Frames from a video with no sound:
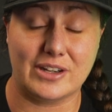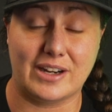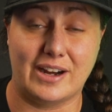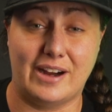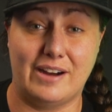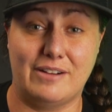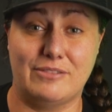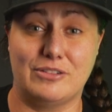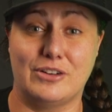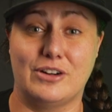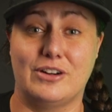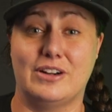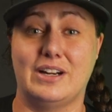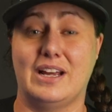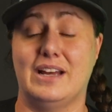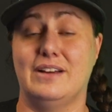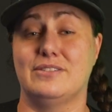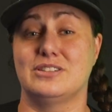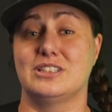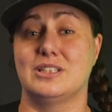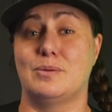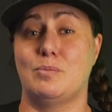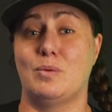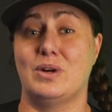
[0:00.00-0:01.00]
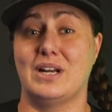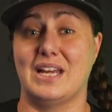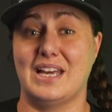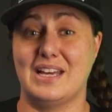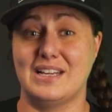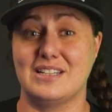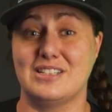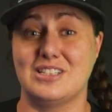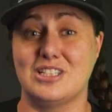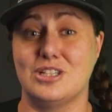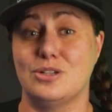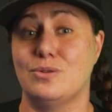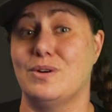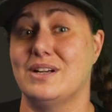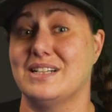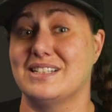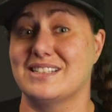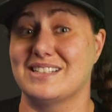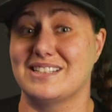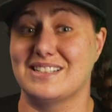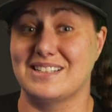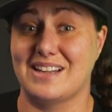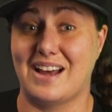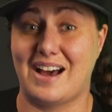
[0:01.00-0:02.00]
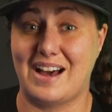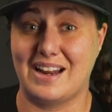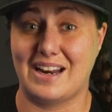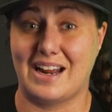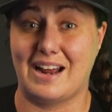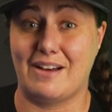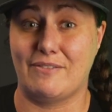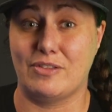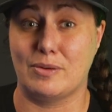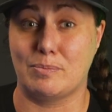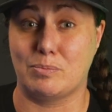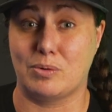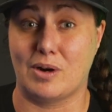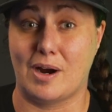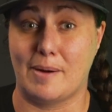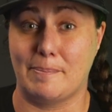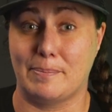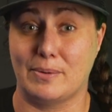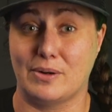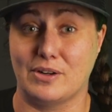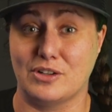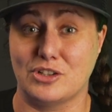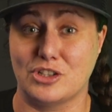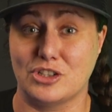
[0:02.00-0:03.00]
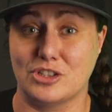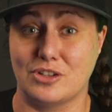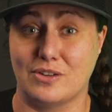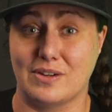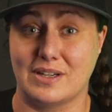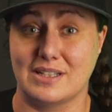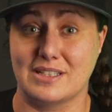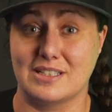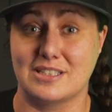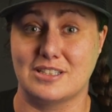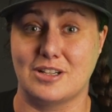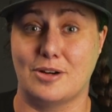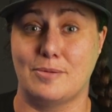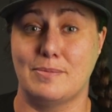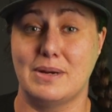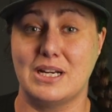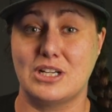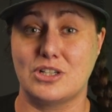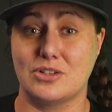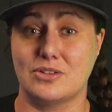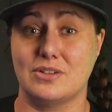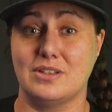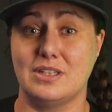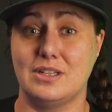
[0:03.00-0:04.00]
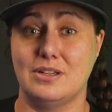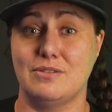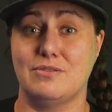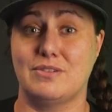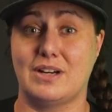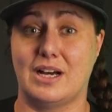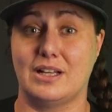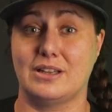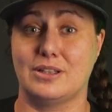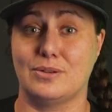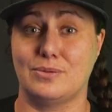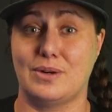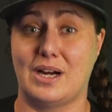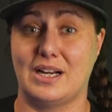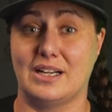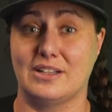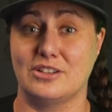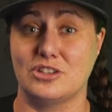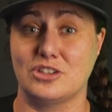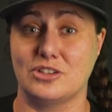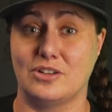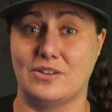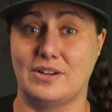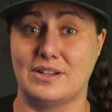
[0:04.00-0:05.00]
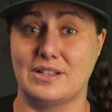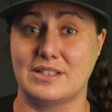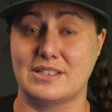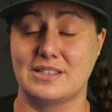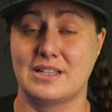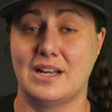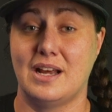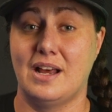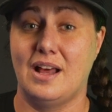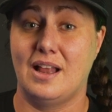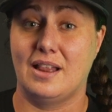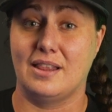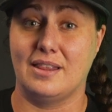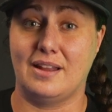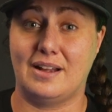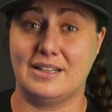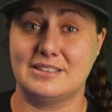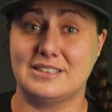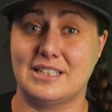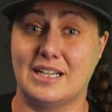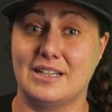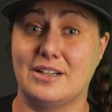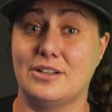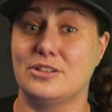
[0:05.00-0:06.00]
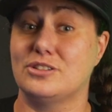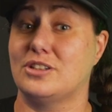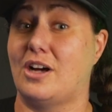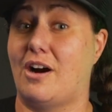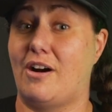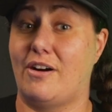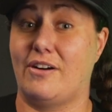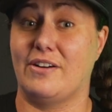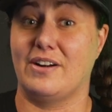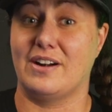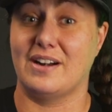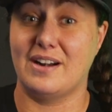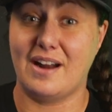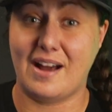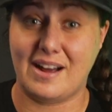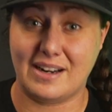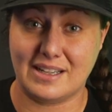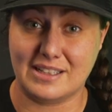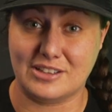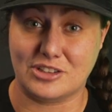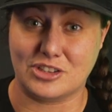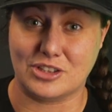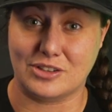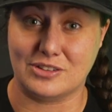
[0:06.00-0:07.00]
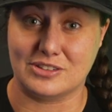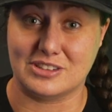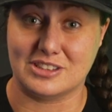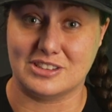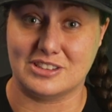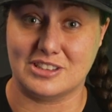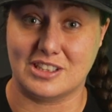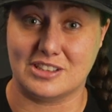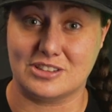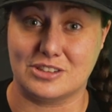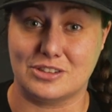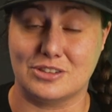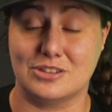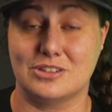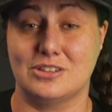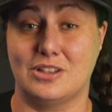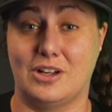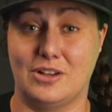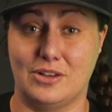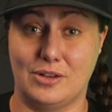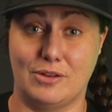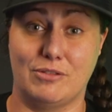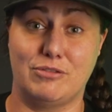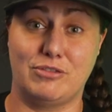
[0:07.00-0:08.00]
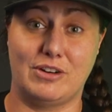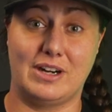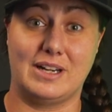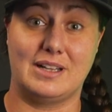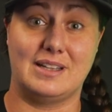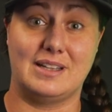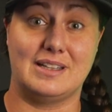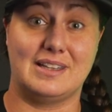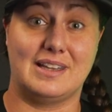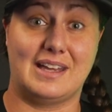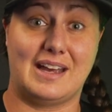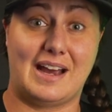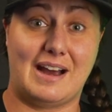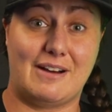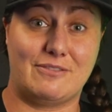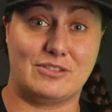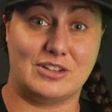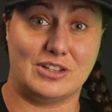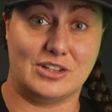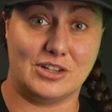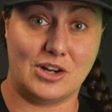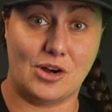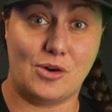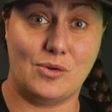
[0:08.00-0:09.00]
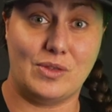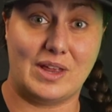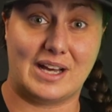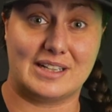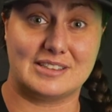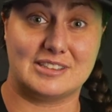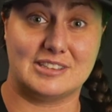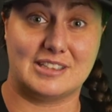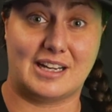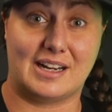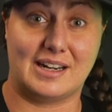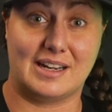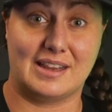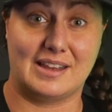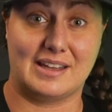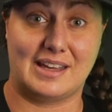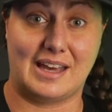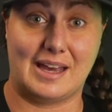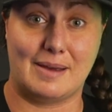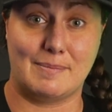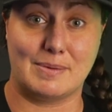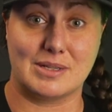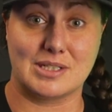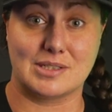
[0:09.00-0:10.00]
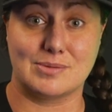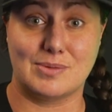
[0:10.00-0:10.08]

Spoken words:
covered if someone hits you and does not have the proper insurance. So make sure that you've got the right insurance. Lot Tigers are not insurance adjusters, although frankly they have to know that side of the game as